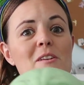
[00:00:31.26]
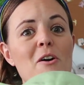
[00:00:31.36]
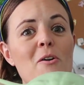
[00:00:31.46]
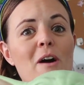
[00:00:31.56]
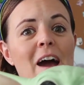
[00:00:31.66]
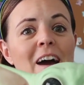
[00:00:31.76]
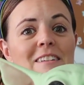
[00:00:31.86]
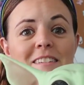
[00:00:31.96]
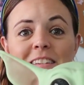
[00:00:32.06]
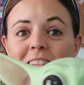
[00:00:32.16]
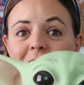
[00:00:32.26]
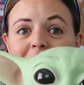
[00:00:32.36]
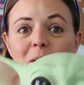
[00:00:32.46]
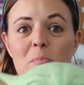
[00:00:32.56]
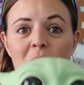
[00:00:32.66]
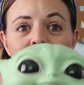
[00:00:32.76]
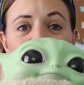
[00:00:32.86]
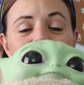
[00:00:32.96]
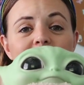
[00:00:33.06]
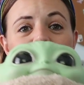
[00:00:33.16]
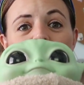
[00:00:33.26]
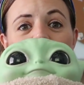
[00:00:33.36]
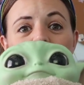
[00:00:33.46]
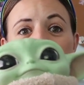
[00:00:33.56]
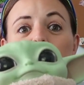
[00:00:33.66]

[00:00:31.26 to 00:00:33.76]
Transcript: so at Disney Springs, I saw this